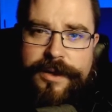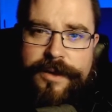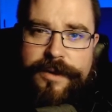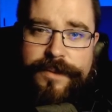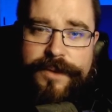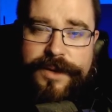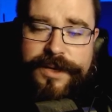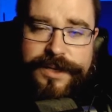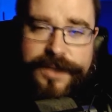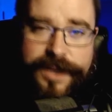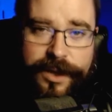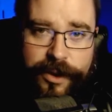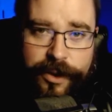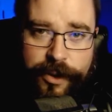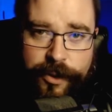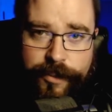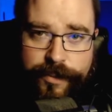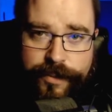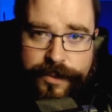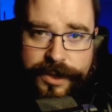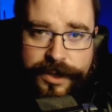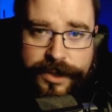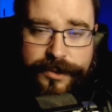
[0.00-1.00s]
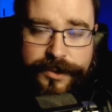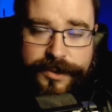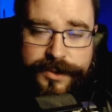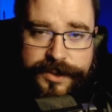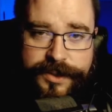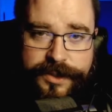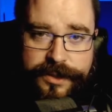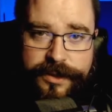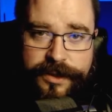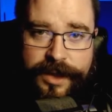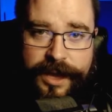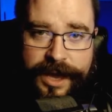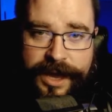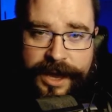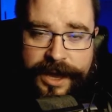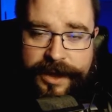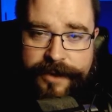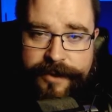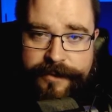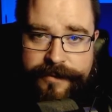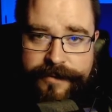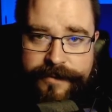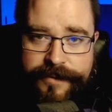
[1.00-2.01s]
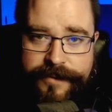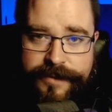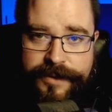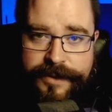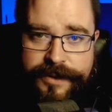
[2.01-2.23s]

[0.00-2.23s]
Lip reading: Because I hope that you'll still have